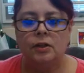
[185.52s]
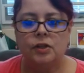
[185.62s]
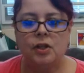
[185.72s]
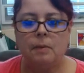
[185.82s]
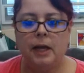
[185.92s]

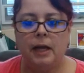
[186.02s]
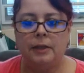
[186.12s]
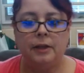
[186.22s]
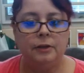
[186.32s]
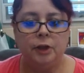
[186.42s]
So
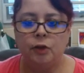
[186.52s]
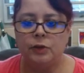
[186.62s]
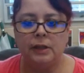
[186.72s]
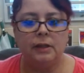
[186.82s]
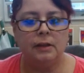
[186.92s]

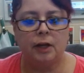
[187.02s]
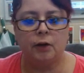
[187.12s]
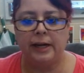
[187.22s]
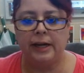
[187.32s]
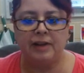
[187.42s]
using the Creative